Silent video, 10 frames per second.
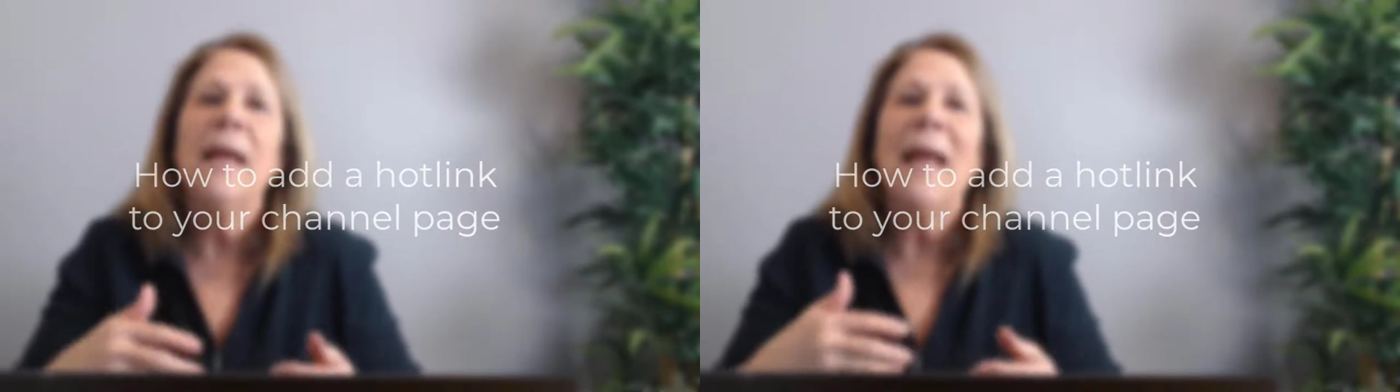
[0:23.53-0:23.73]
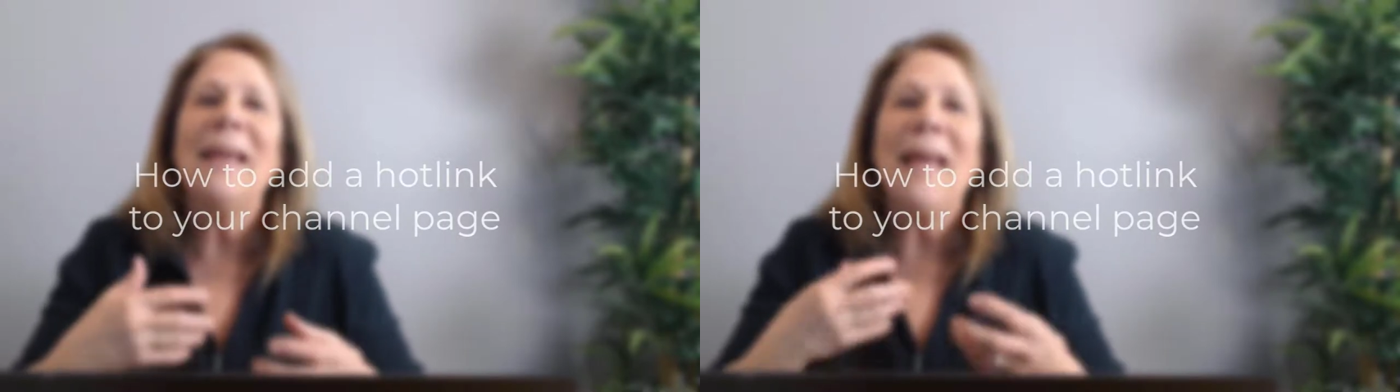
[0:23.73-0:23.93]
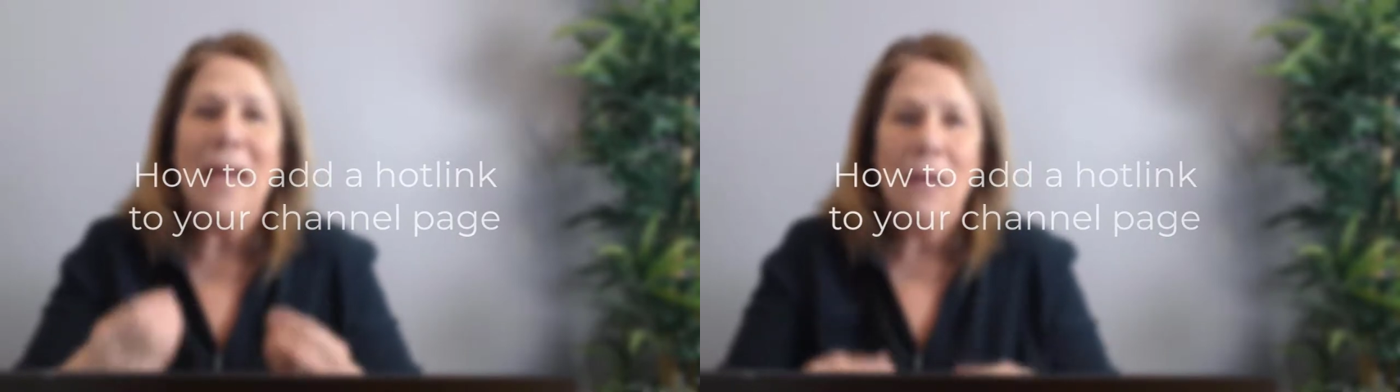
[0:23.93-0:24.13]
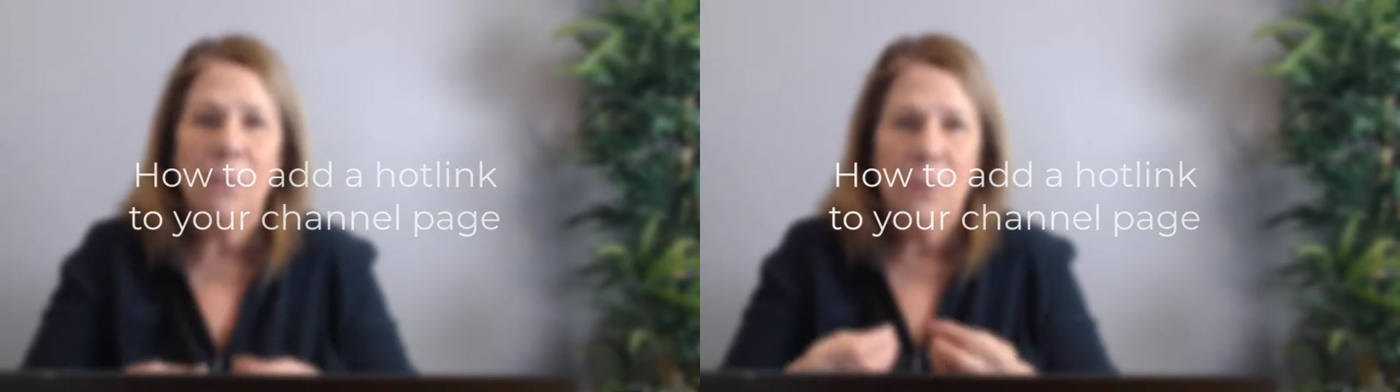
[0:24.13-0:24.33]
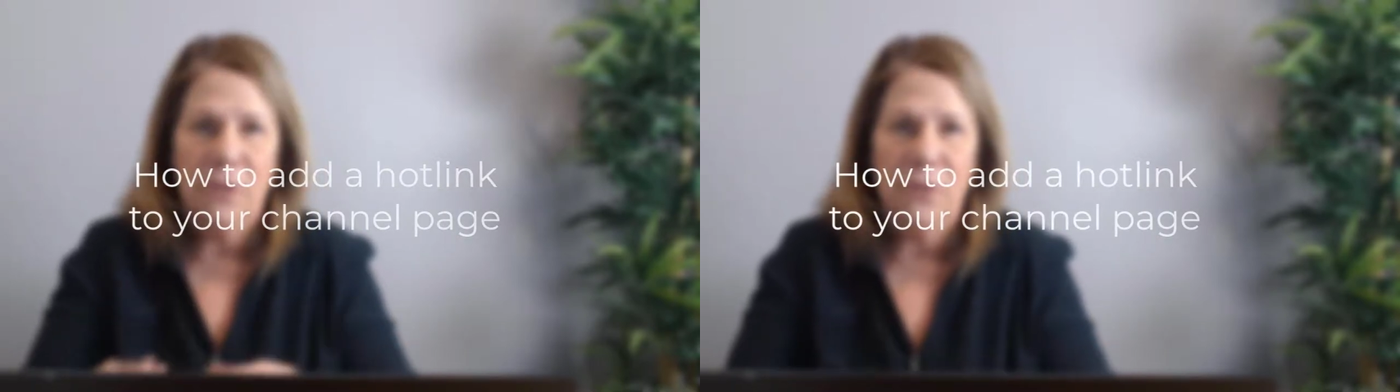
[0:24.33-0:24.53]
and how to
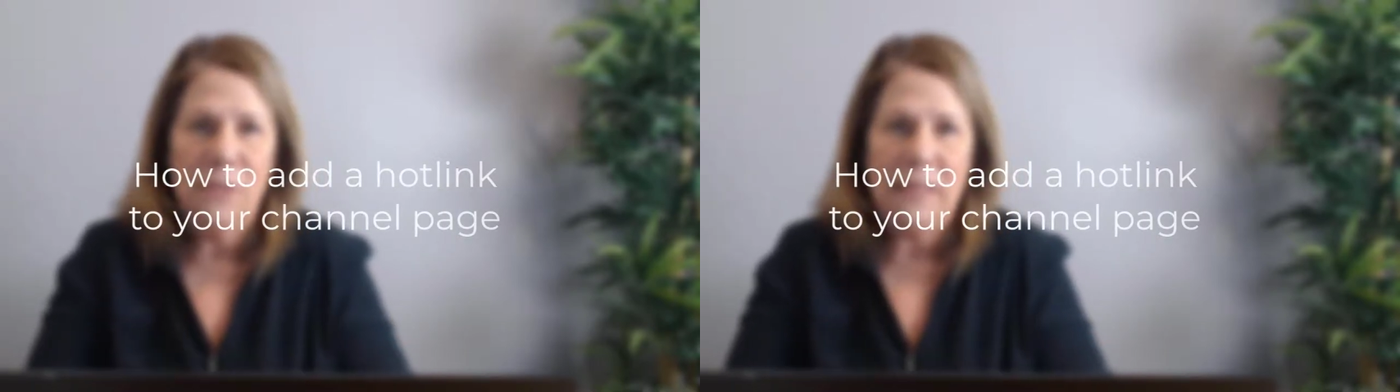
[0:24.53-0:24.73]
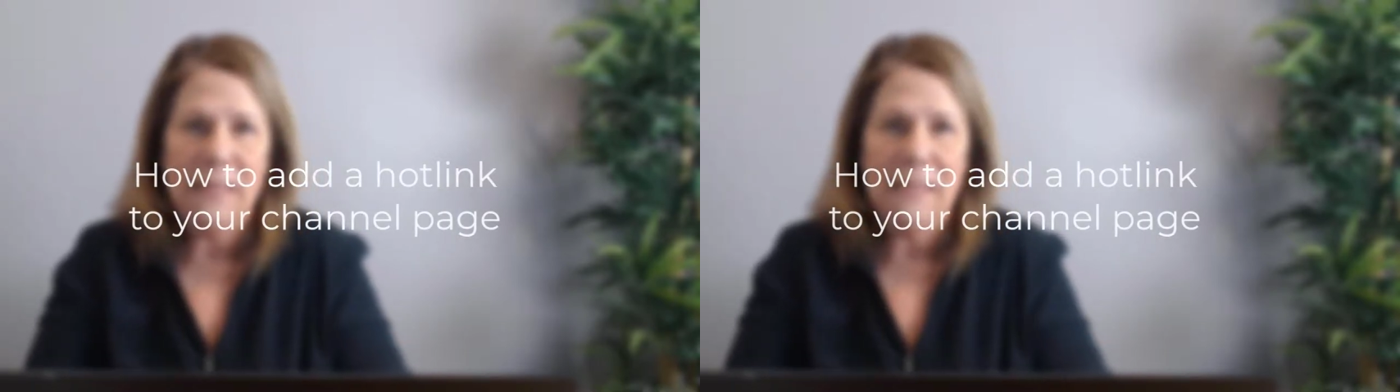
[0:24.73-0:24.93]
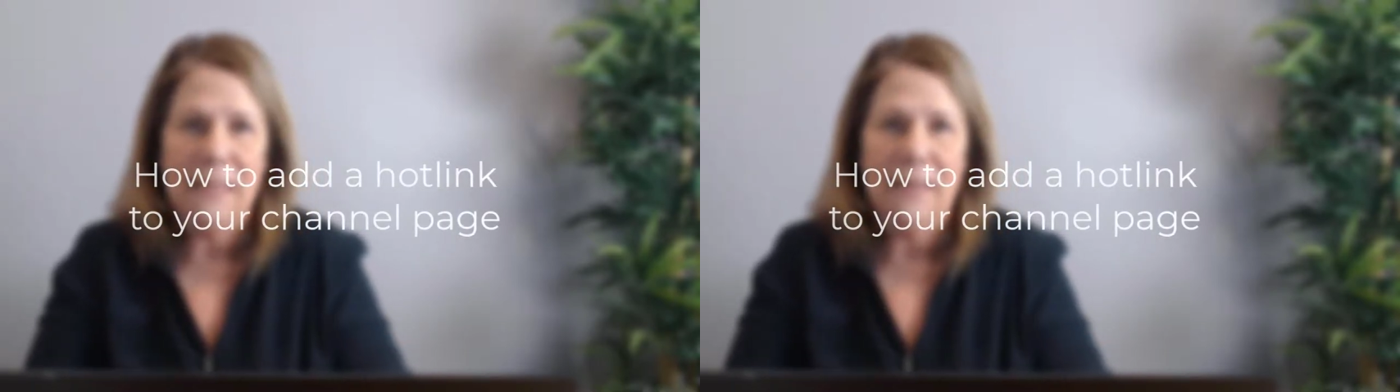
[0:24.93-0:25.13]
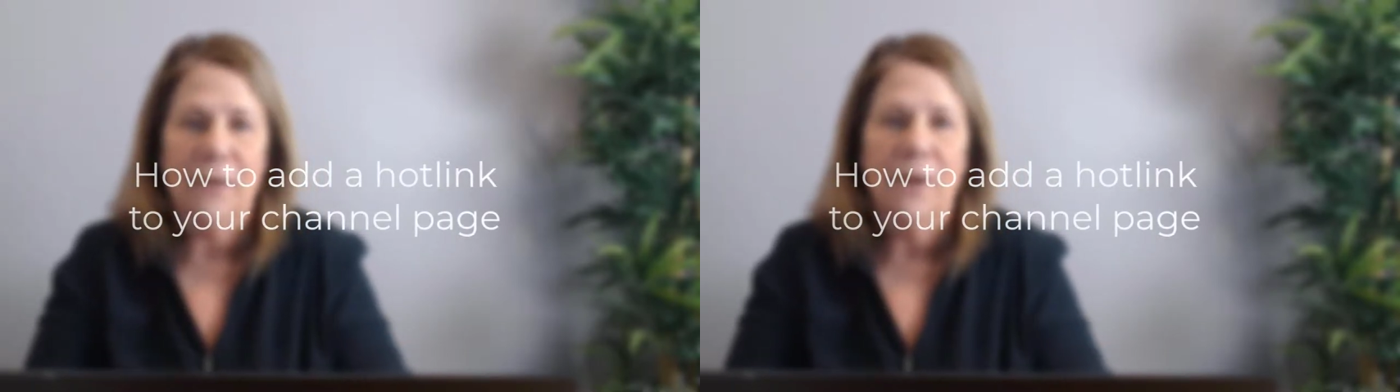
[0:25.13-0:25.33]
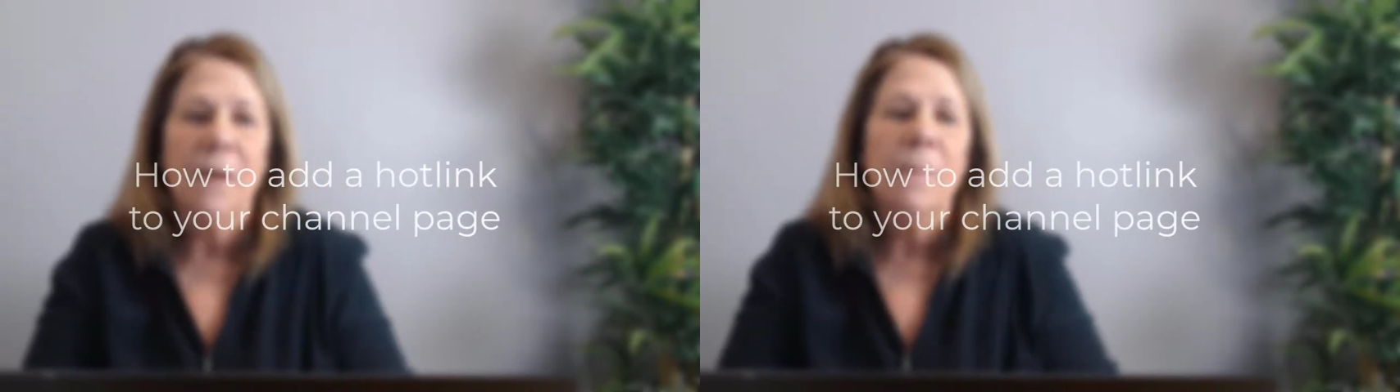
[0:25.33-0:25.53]
put those links in
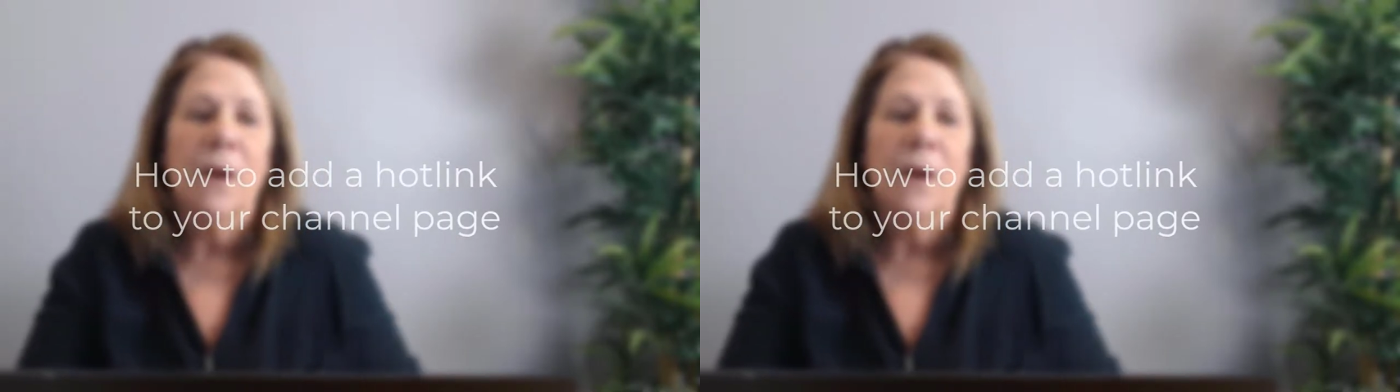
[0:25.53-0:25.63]
there.